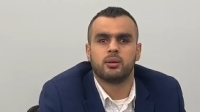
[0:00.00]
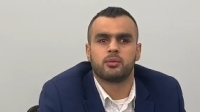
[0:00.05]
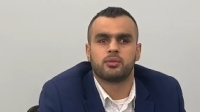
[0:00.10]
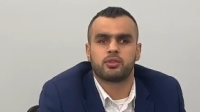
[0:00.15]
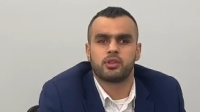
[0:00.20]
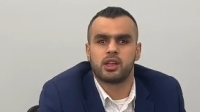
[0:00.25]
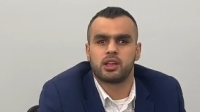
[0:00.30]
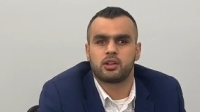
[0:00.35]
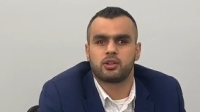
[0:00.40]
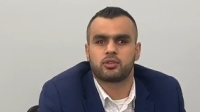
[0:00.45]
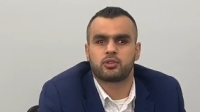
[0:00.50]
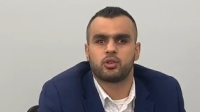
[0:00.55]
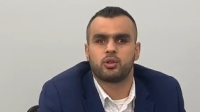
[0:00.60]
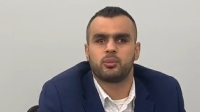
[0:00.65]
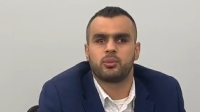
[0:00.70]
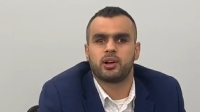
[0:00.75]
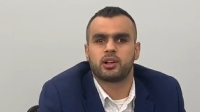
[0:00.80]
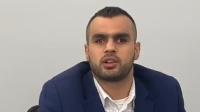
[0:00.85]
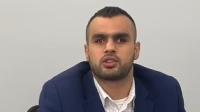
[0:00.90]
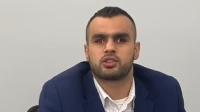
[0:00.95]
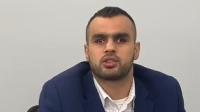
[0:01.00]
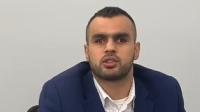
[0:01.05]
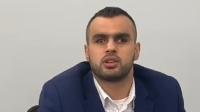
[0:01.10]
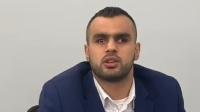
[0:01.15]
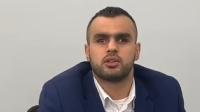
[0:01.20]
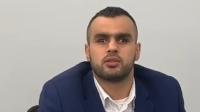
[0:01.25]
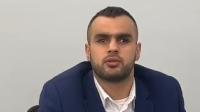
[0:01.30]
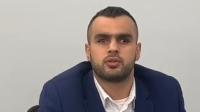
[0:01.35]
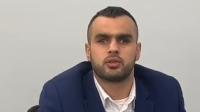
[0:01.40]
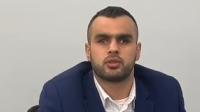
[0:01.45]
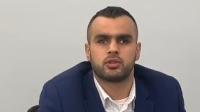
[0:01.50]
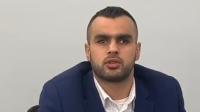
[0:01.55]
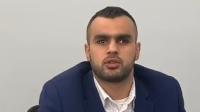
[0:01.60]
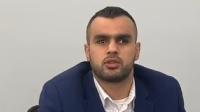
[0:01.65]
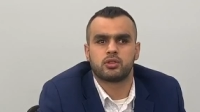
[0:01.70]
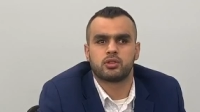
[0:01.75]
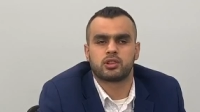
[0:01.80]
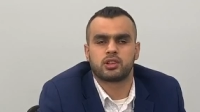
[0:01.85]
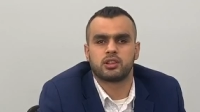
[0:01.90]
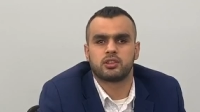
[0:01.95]
Thank you so much for
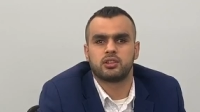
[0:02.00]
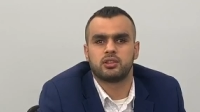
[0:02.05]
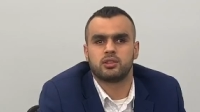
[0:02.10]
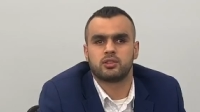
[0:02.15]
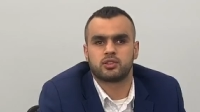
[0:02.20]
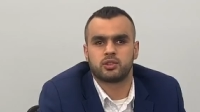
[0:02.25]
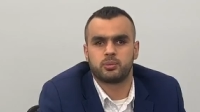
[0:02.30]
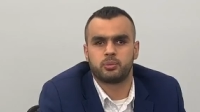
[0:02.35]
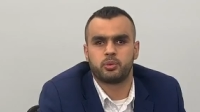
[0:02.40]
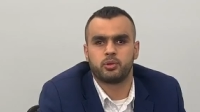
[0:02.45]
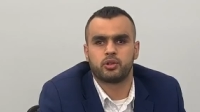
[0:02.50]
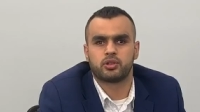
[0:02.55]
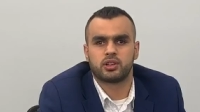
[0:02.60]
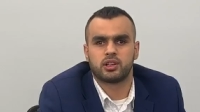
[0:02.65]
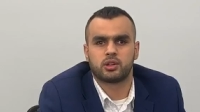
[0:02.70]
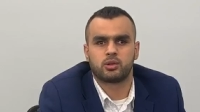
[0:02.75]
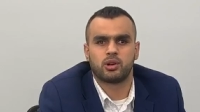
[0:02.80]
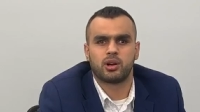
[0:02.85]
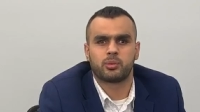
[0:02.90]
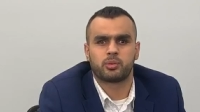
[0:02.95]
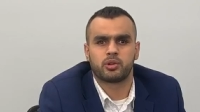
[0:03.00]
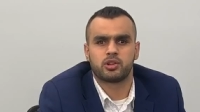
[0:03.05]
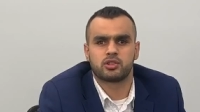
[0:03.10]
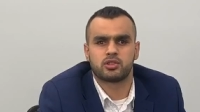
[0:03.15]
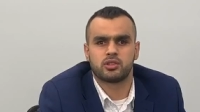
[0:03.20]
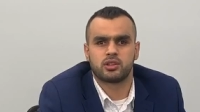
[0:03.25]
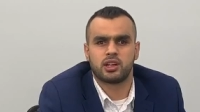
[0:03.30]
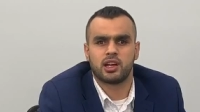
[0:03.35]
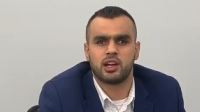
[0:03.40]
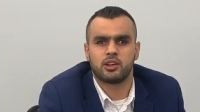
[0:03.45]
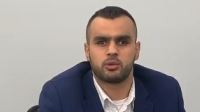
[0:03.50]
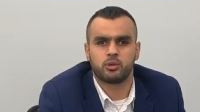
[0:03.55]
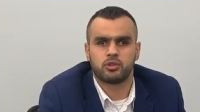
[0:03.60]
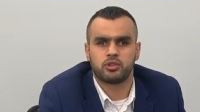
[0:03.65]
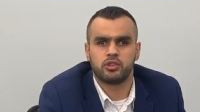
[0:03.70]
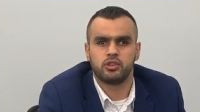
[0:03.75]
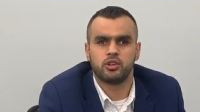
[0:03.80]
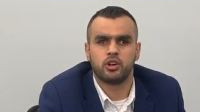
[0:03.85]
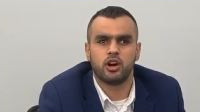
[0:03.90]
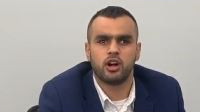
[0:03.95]
your continued support and cooperation. Guys, we'll
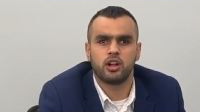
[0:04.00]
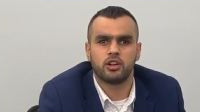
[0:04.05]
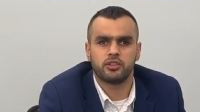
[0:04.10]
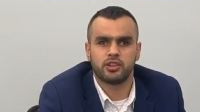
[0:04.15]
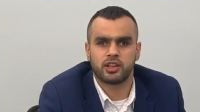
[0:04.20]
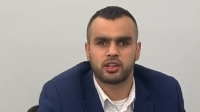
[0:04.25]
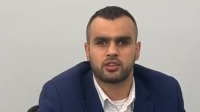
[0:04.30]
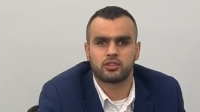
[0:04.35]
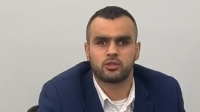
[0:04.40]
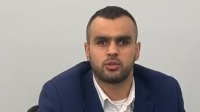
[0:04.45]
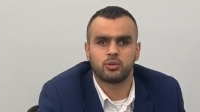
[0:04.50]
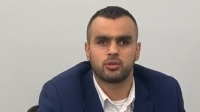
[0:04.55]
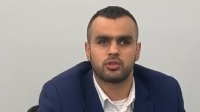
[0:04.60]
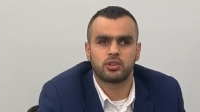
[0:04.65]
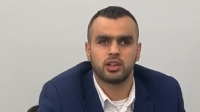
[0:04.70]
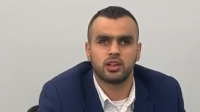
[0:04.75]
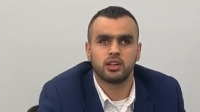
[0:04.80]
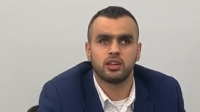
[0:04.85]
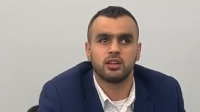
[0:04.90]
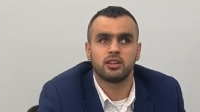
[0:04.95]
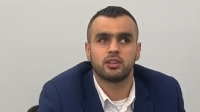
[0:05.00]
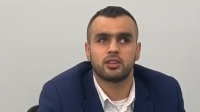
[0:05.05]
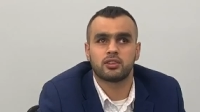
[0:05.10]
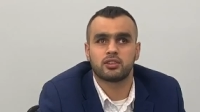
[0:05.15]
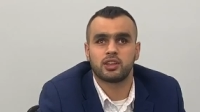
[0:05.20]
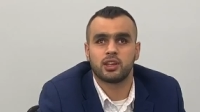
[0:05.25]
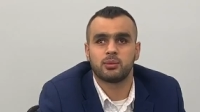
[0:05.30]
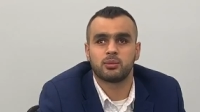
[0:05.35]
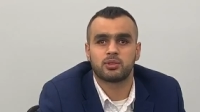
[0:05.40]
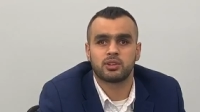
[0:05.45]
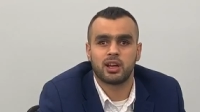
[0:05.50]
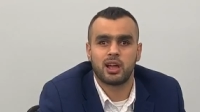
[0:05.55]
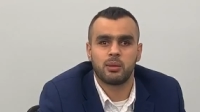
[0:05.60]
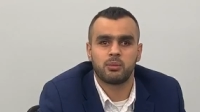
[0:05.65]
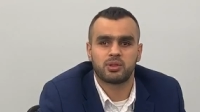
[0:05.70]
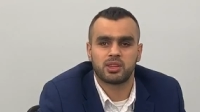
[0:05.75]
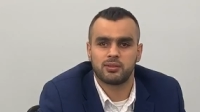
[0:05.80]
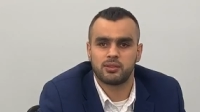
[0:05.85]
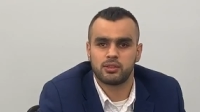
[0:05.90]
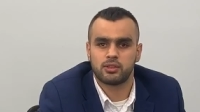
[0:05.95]
see you all next Tuesday at the same time,
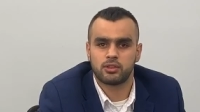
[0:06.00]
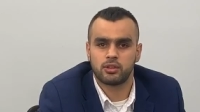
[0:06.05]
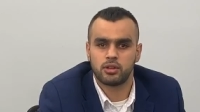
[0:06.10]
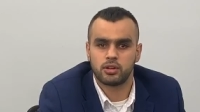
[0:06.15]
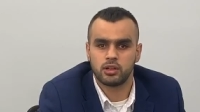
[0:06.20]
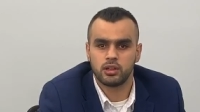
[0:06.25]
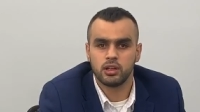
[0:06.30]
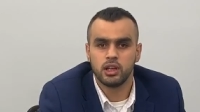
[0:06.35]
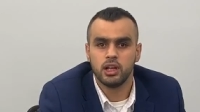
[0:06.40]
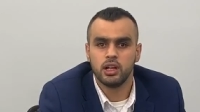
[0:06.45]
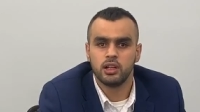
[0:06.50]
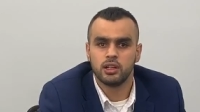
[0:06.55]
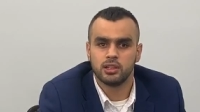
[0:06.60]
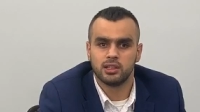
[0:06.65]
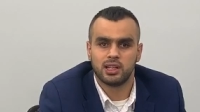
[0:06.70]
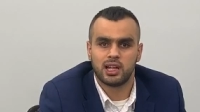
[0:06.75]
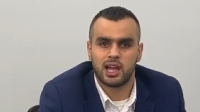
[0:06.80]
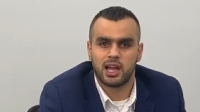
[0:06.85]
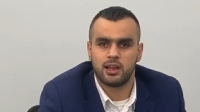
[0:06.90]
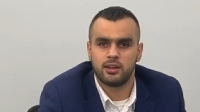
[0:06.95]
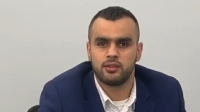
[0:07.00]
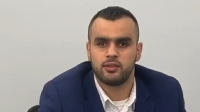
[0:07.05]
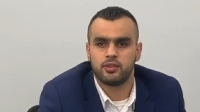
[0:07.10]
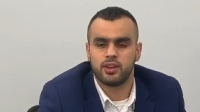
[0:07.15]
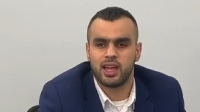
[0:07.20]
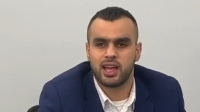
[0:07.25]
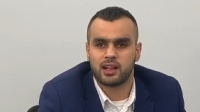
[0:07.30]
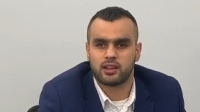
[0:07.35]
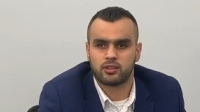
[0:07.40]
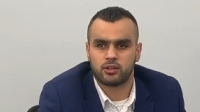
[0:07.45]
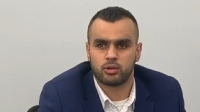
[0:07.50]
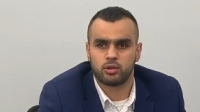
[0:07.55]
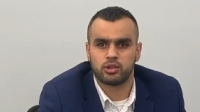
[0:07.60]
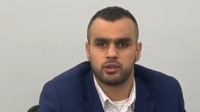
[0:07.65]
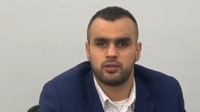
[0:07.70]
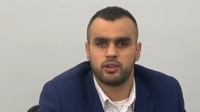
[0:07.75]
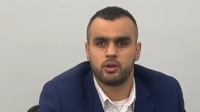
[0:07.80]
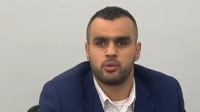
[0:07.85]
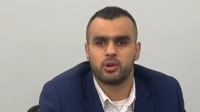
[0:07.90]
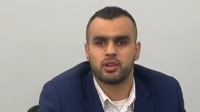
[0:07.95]
7:30, live
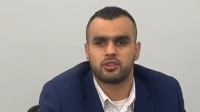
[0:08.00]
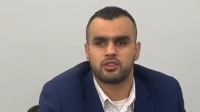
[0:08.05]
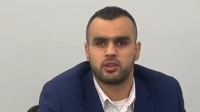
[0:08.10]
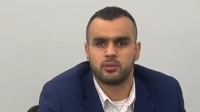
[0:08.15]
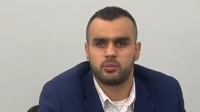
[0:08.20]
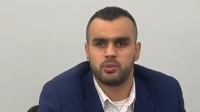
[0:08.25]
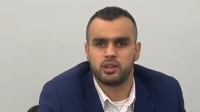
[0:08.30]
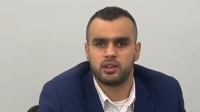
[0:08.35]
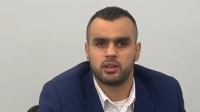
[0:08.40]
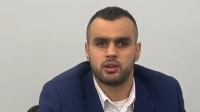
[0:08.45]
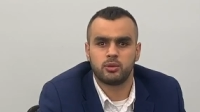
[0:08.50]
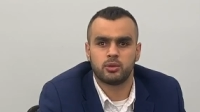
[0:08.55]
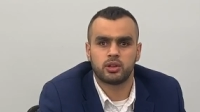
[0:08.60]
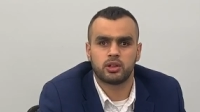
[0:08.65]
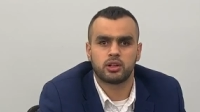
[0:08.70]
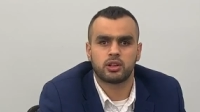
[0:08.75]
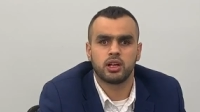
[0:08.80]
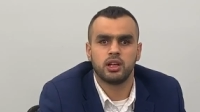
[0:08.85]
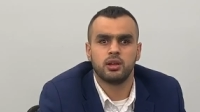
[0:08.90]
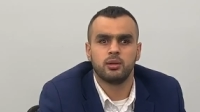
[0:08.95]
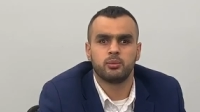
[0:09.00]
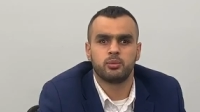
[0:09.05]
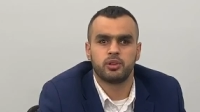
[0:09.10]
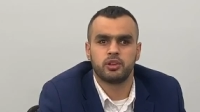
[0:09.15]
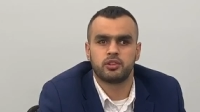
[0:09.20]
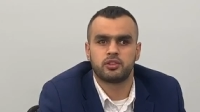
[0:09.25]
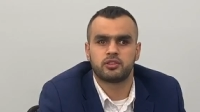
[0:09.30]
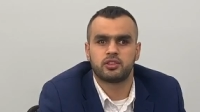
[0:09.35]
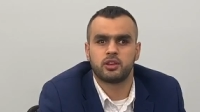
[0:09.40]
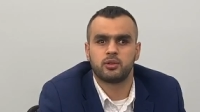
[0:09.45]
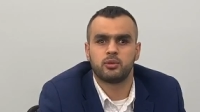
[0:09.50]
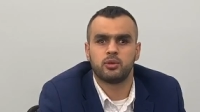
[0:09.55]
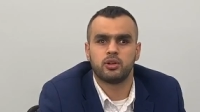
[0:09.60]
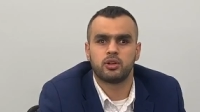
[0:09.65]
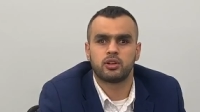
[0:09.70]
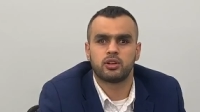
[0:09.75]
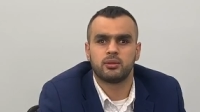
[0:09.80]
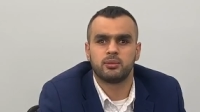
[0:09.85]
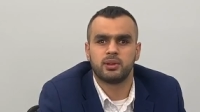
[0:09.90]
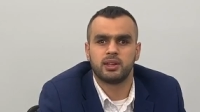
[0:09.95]
exclusively on WhatsApp Media Network. Please stay
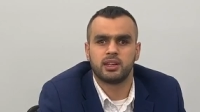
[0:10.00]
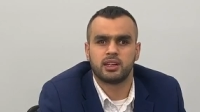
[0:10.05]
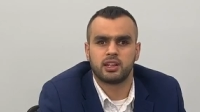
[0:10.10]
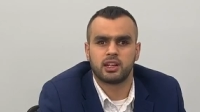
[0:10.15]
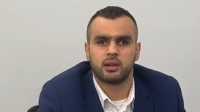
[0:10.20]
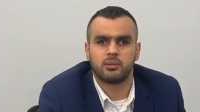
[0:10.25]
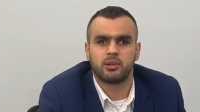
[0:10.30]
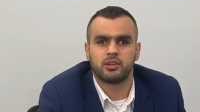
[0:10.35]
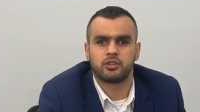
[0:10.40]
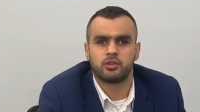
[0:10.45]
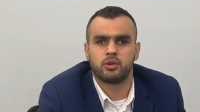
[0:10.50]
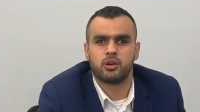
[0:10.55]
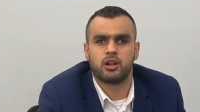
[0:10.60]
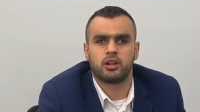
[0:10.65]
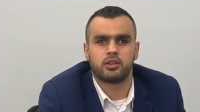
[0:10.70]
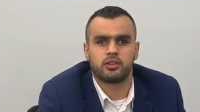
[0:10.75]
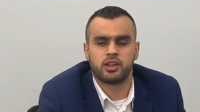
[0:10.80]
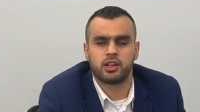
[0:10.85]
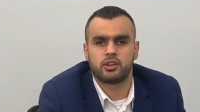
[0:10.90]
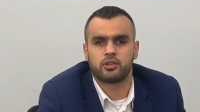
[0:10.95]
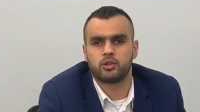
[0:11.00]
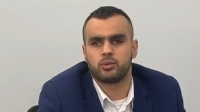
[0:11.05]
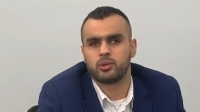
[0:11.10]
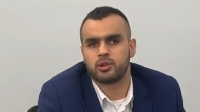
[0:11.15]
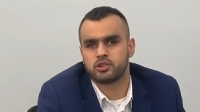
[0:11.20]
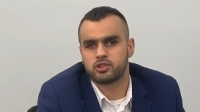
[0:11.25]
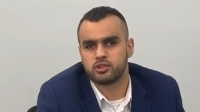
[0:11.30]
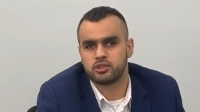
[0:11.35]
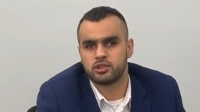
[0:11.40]
warm and God bless you all. Thanks so much.